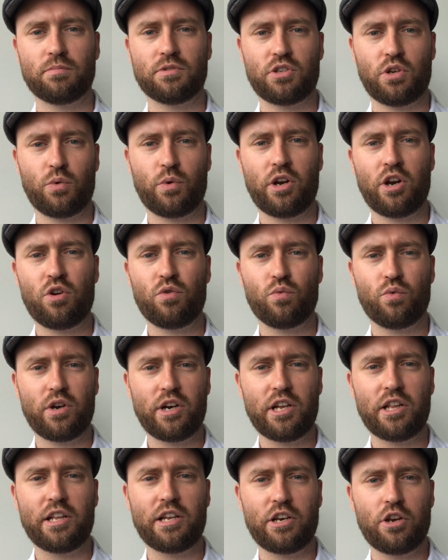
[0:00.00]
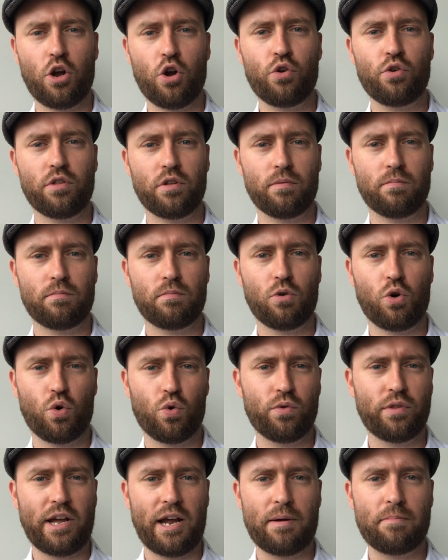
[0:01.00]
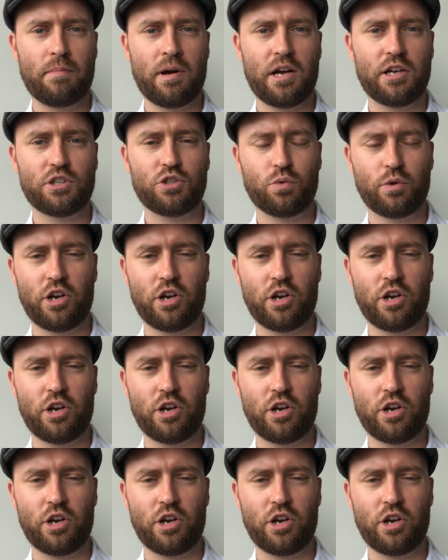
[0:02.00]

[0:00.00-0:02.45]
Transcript: So we don't really know them all that much.